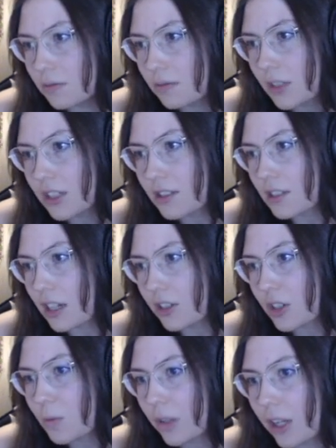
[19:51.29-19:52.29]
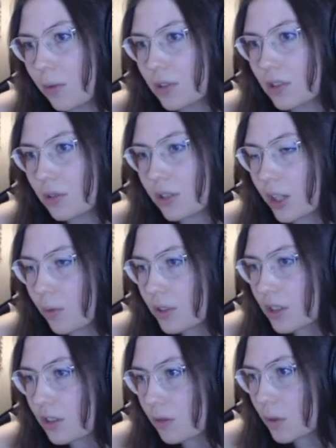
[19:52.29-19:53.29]
because just what he was doing
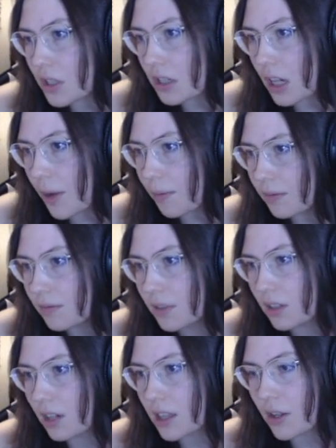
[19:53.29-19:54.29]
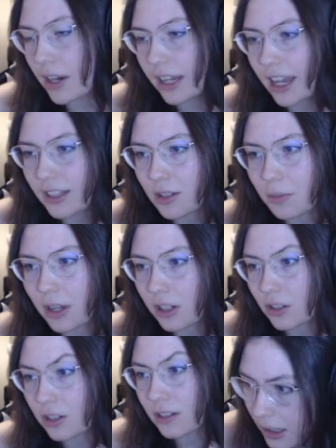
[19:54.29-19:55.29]
was dumb, so I thought I had to
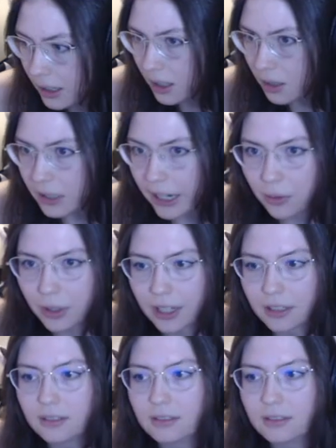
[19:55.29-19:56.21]
punish it. Anyway,